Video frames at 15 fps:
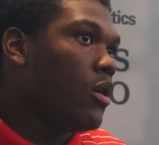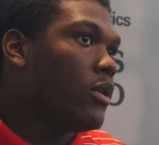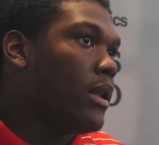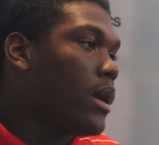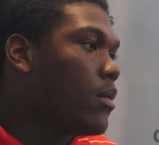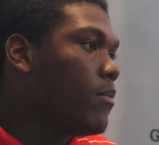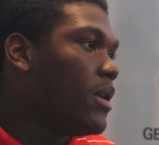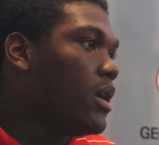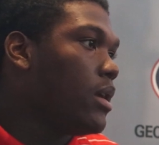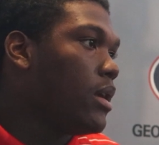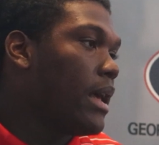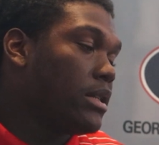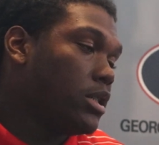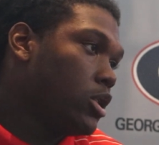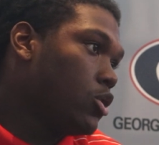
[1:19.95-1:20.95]
they can
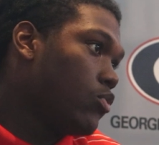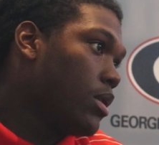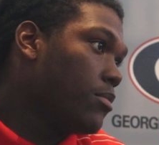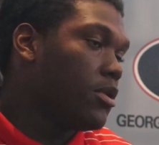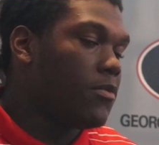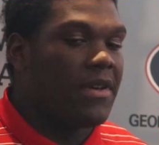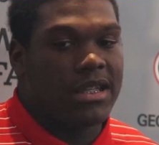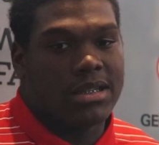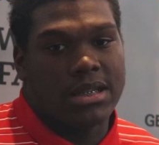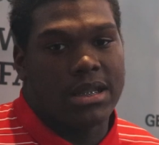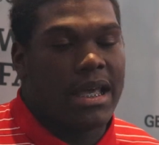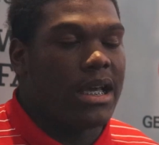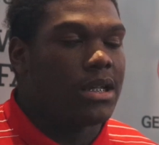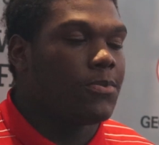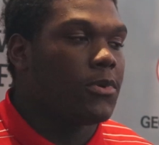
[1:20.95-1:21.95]
be as disruptive as the
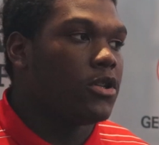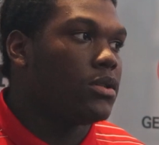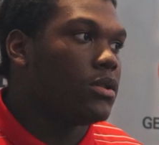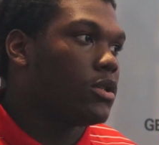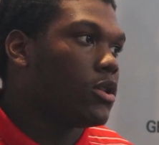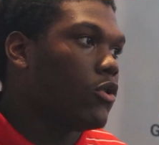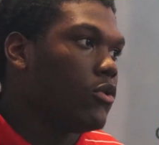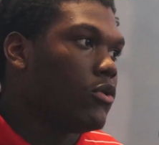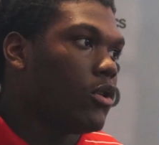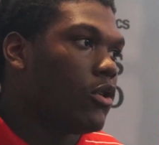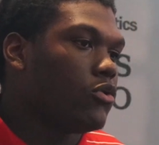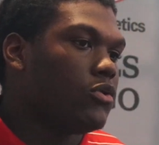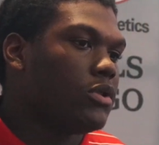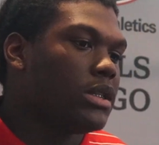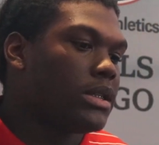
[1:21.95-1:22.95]
last person. So,
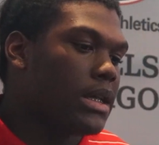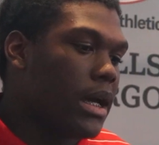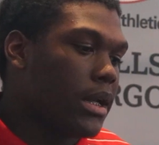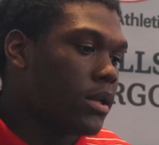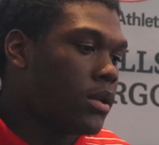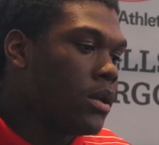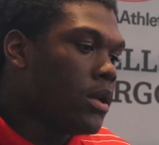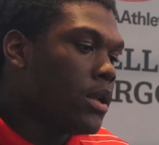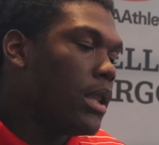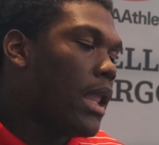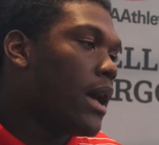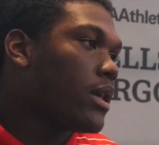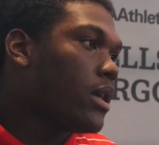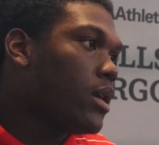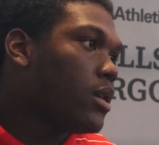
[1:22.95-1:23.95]
you just got to
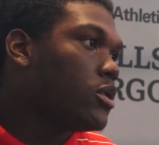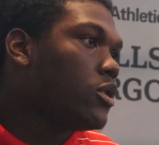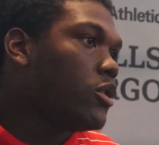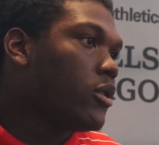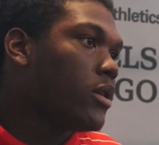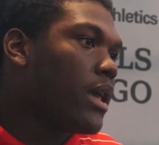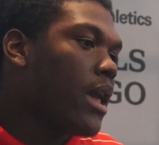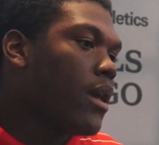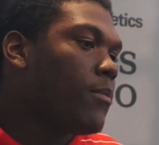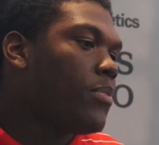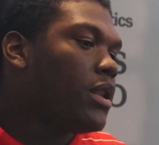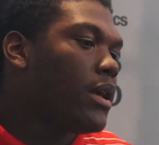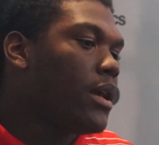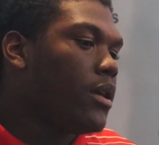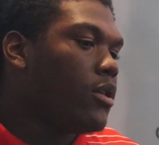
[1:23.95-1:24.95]
lock into your game
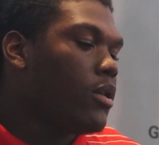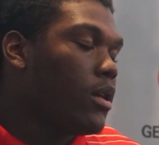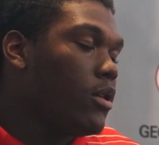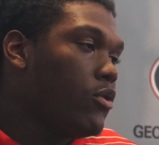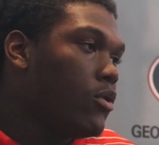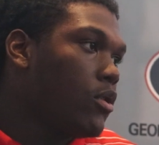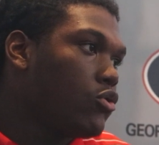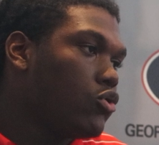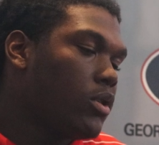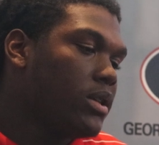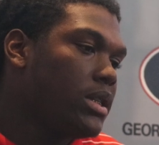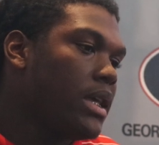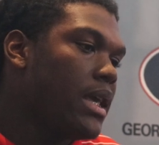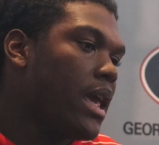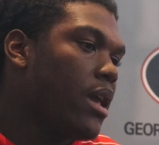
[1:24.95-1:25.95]
plan and,
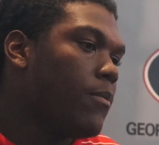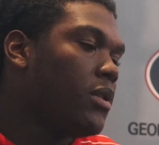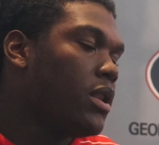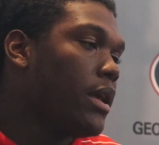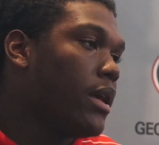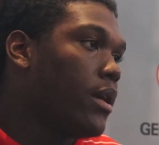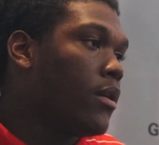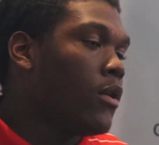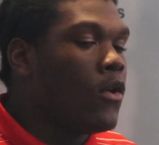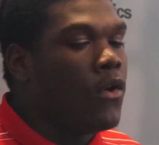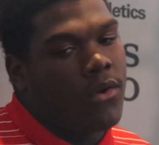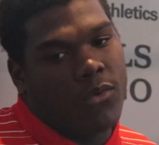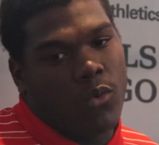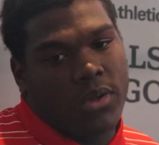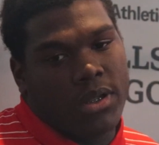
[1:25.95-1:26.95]
trust the game plan,
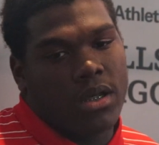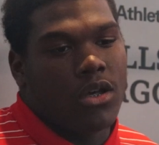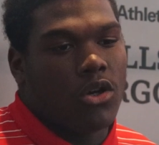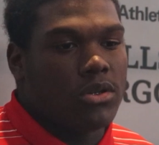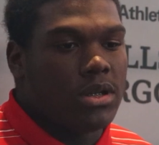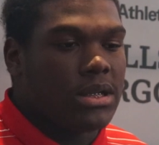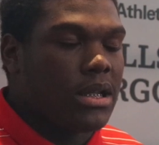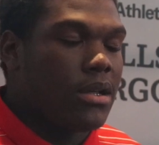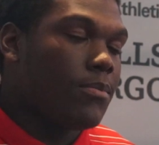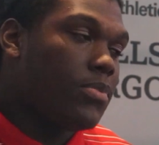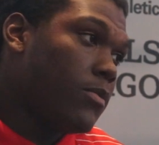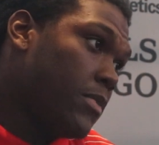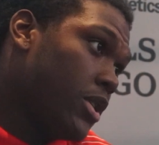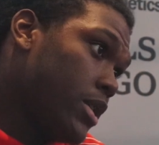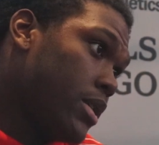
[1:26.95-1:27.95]
what the coaches
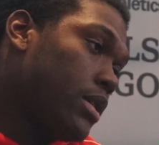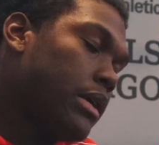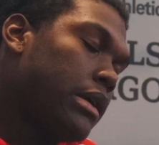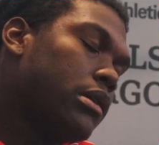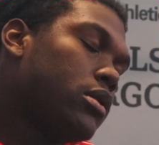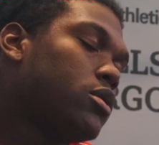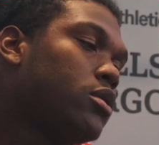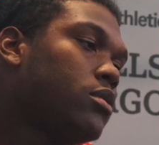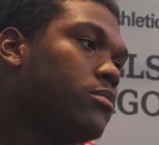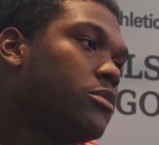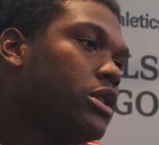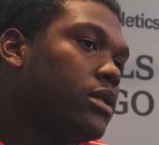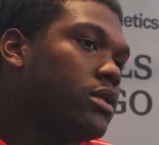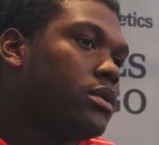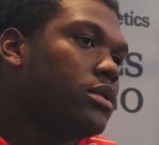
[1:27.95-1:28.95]
implemented, and
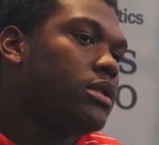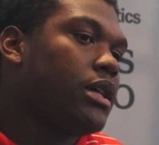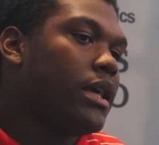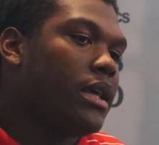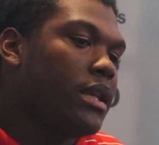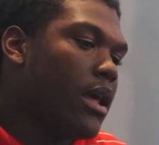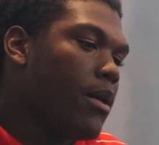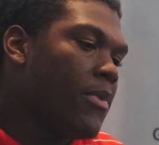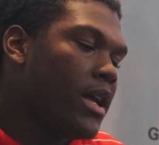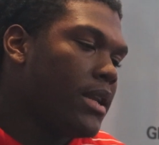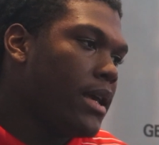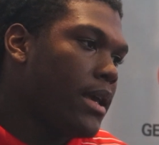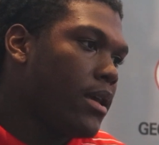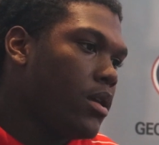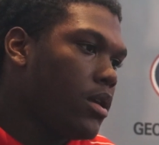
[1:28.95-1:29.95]
just take it day by
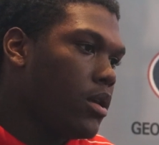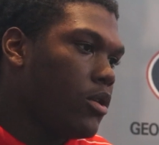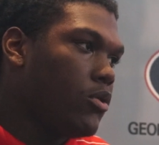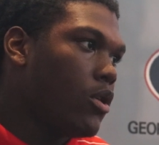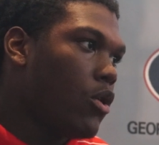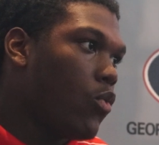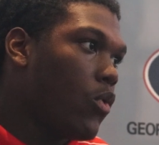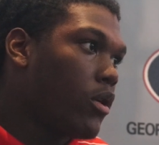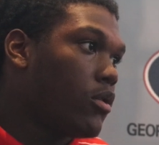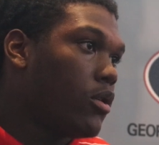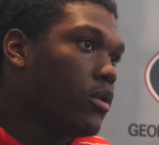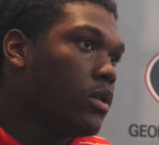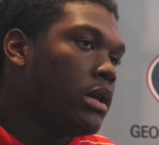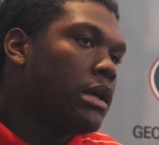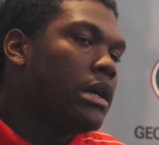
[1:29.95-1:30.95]
day and, work
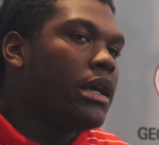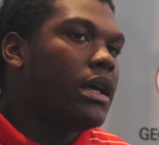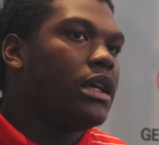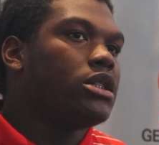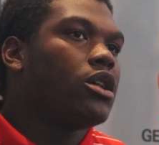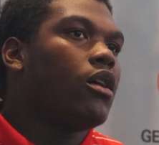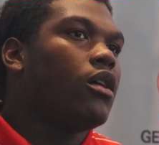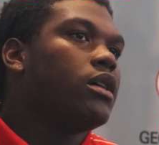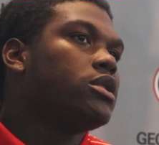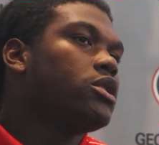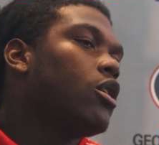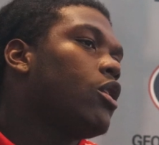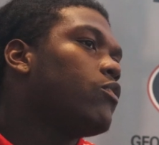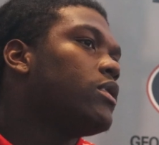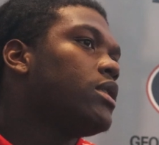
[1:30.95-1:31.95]
on. It's
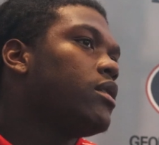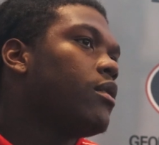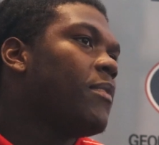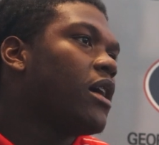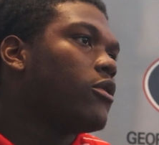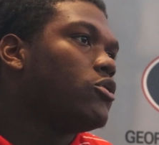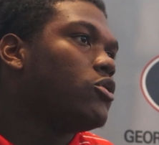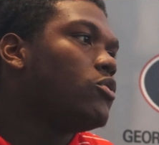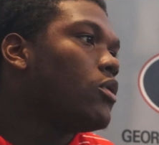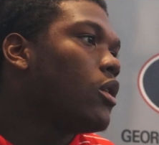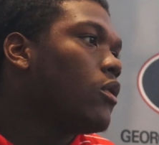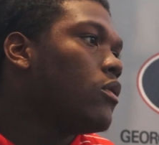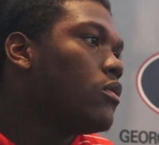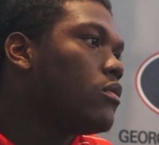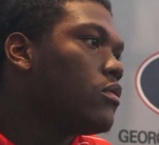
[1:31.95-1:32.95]
all really about you,
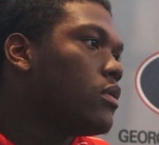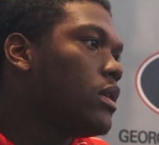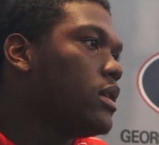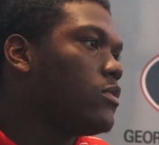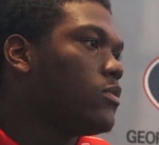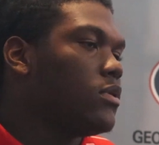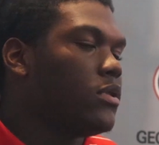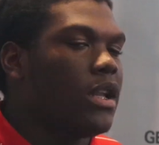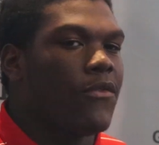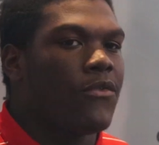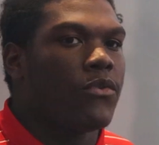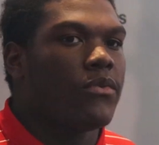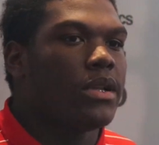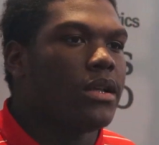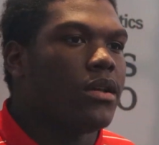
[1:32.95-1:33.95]
though. It's
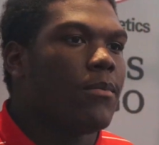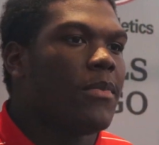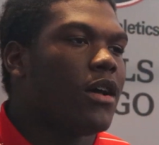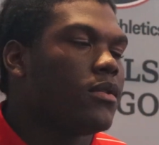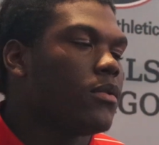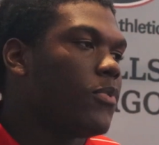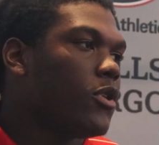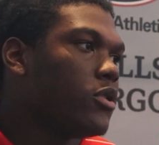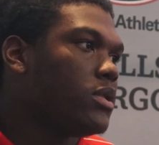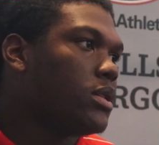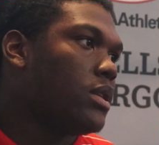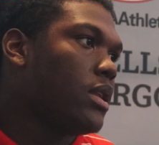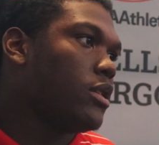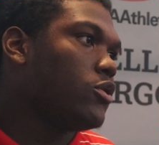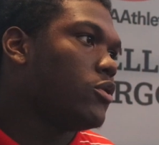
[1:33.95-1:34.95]
never really about the
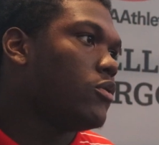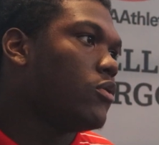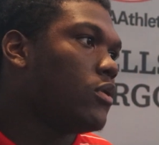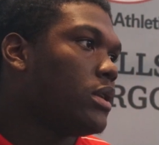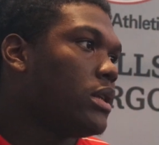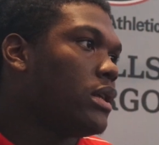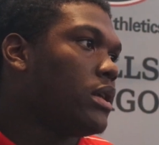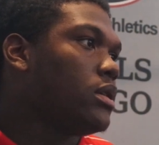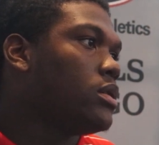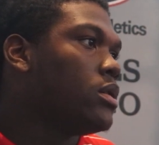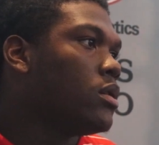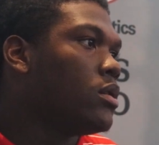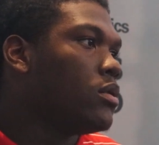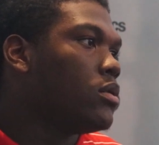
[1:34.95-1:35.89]
person that you're going against,